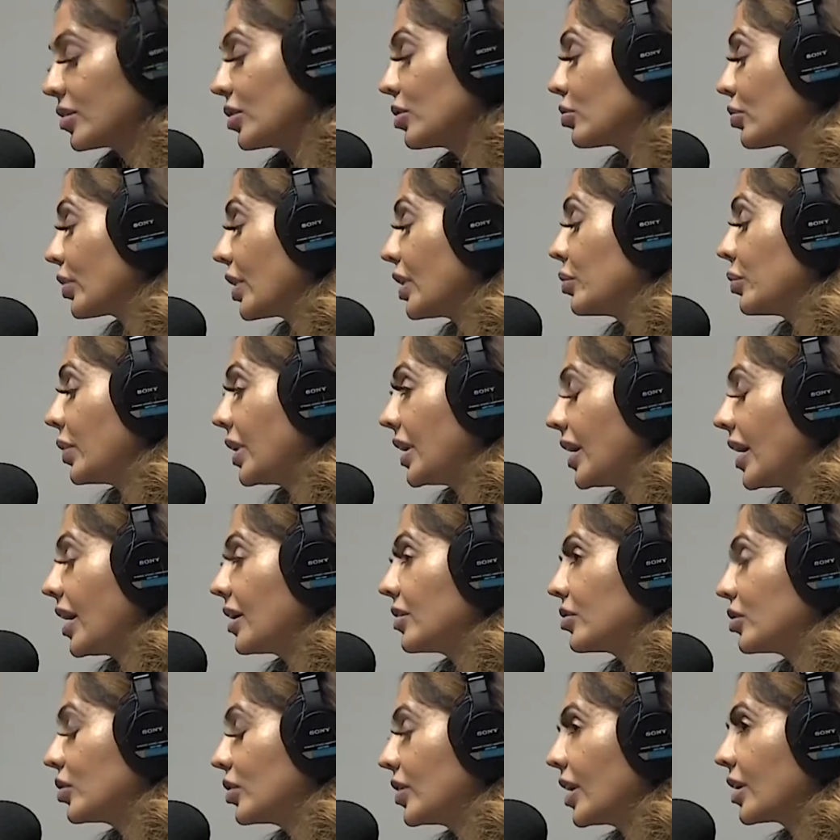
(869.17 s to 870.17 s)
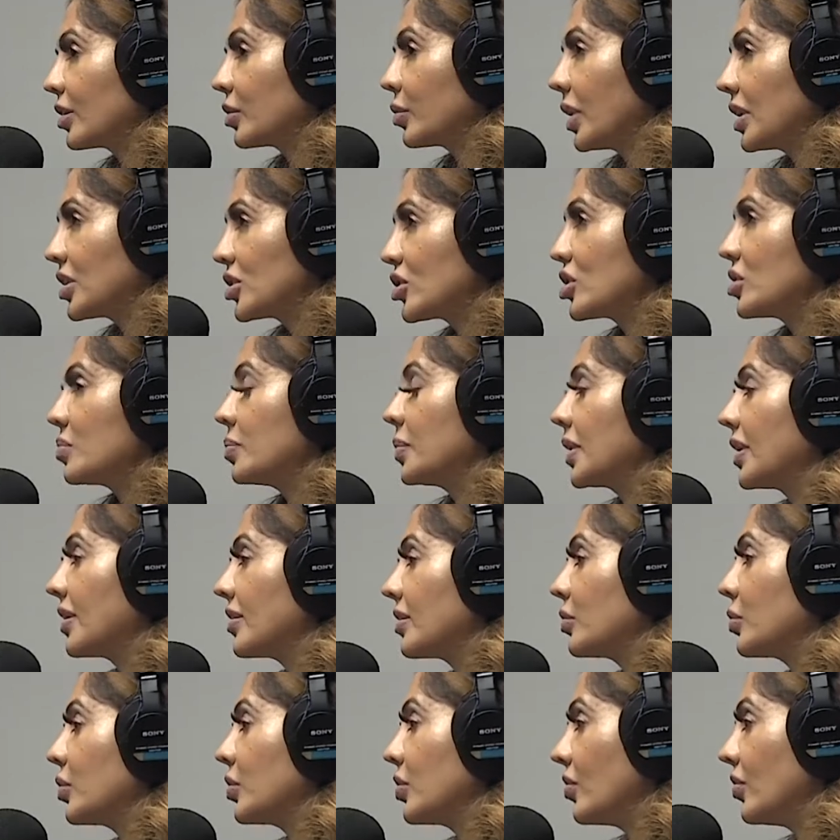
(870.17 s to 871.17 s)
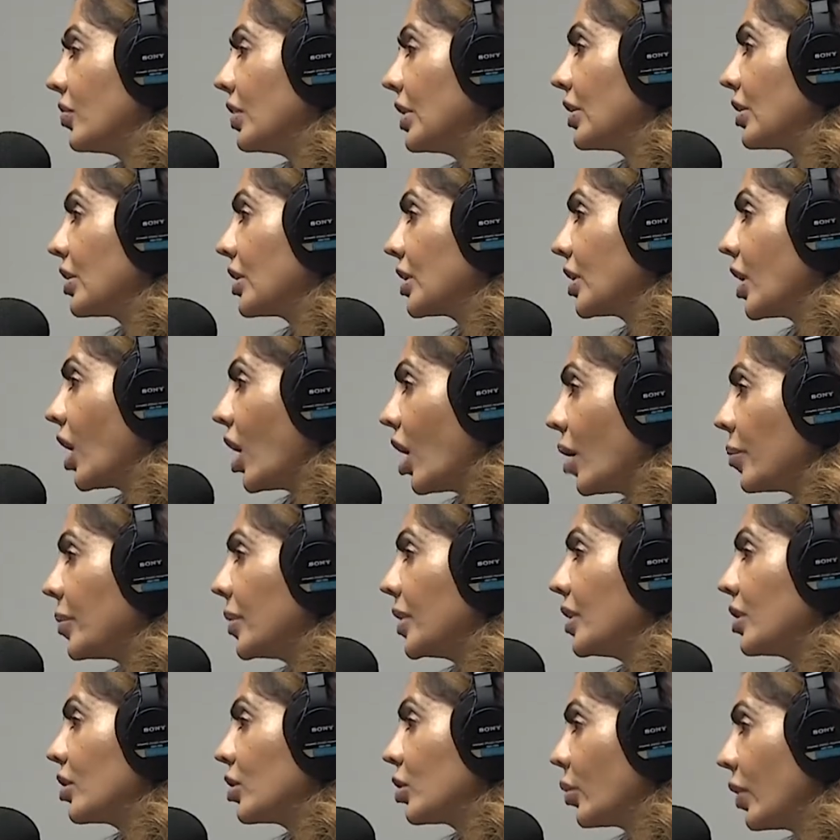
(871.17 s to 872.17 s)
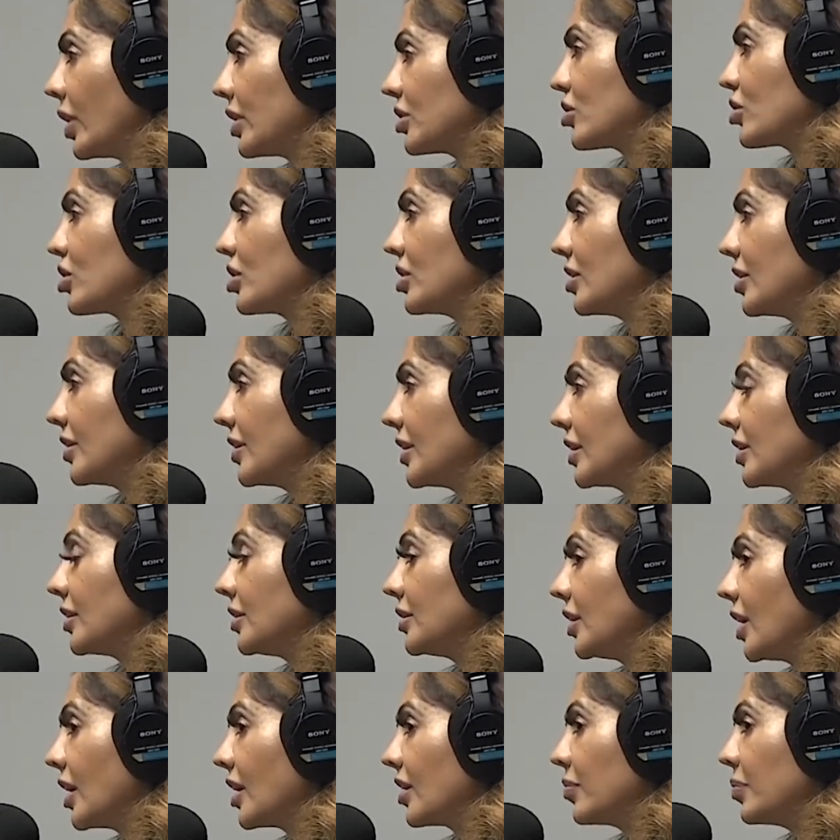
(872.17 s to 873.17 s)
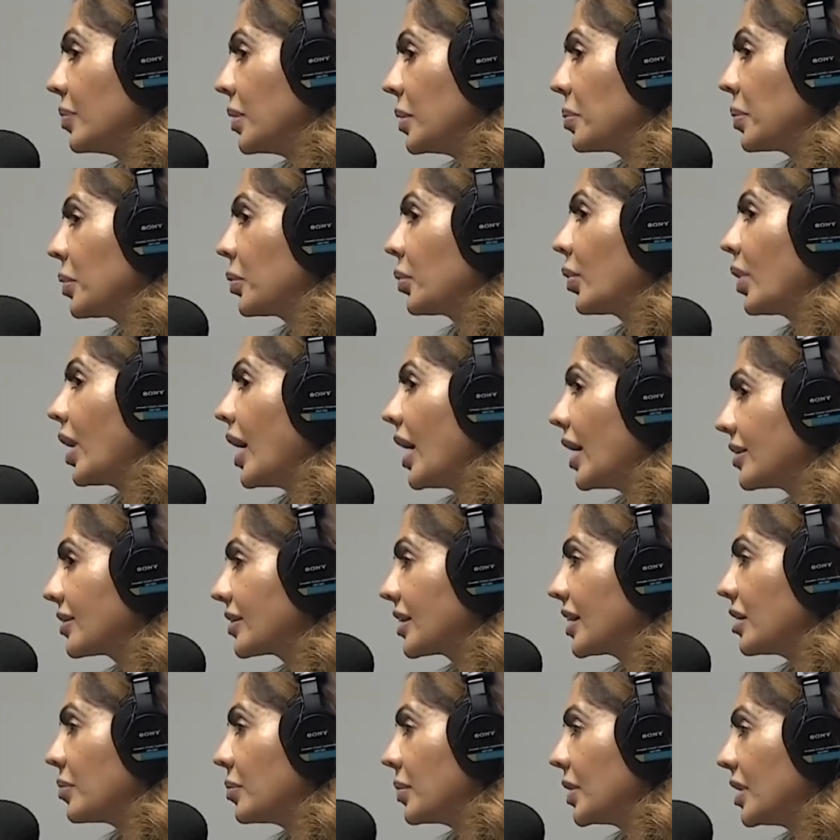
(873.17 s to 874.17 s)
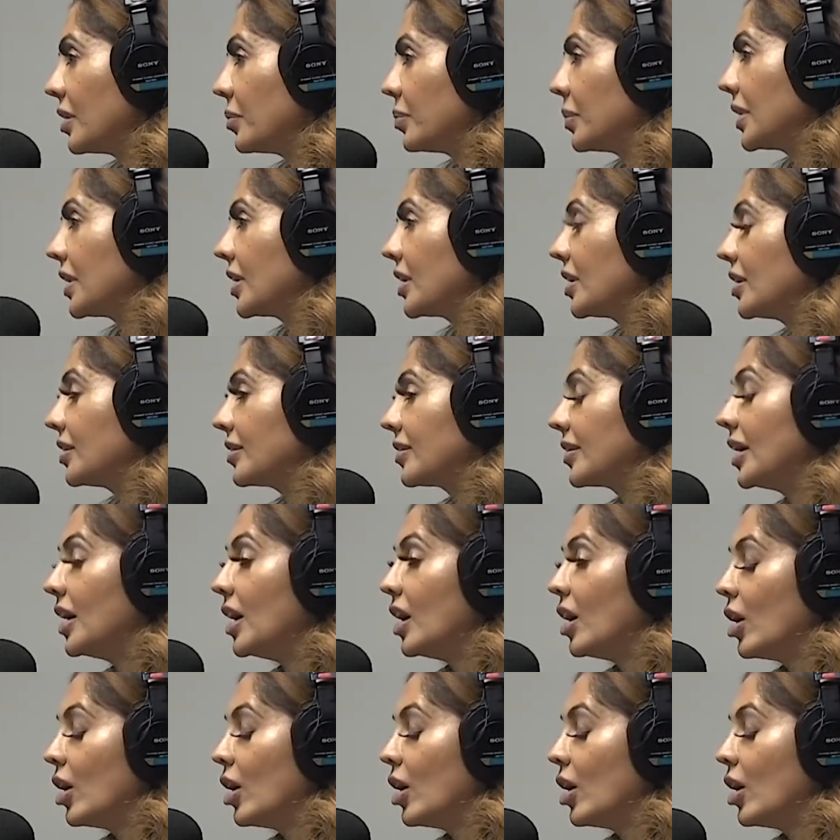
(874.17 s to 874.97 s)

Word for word: a great way to answer that question because it was a very common question that a lot of people were asking me because